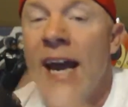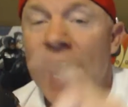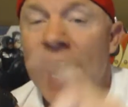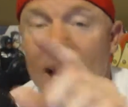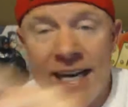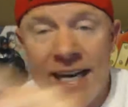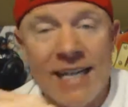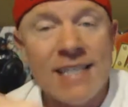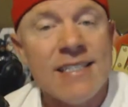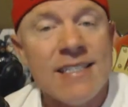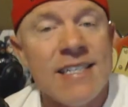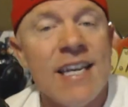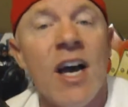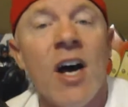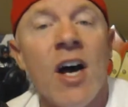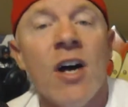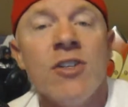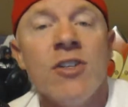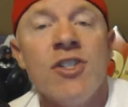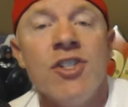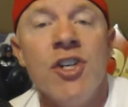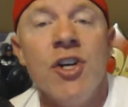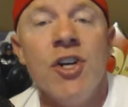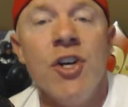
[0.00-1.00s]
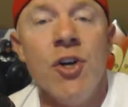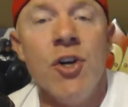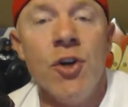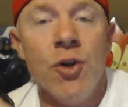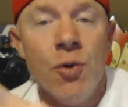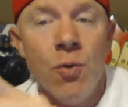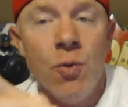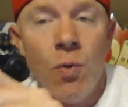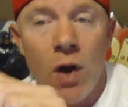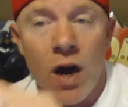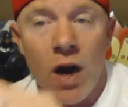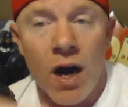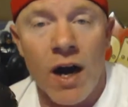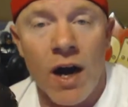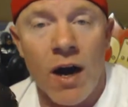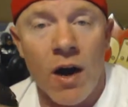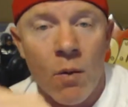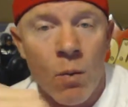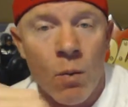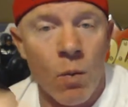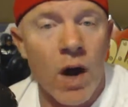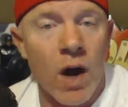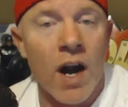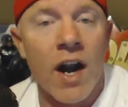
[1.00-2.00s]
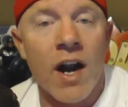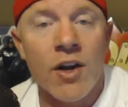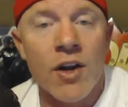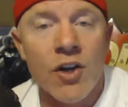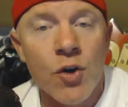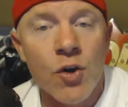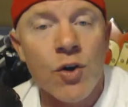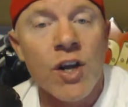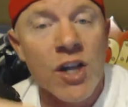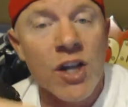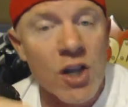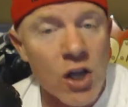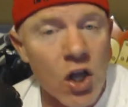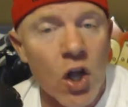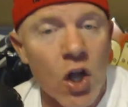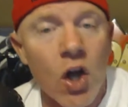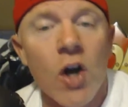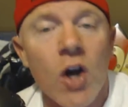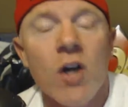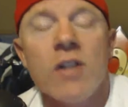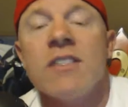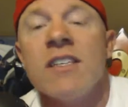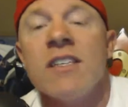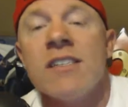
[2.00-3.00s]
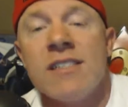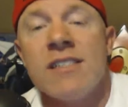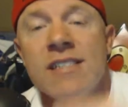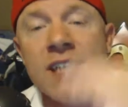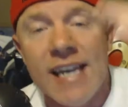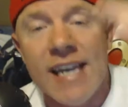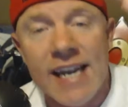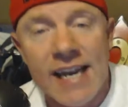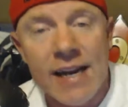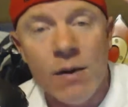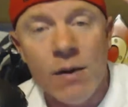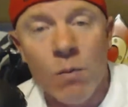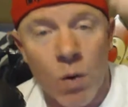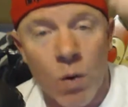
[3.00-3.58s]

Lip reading: and it tells you where you can look to see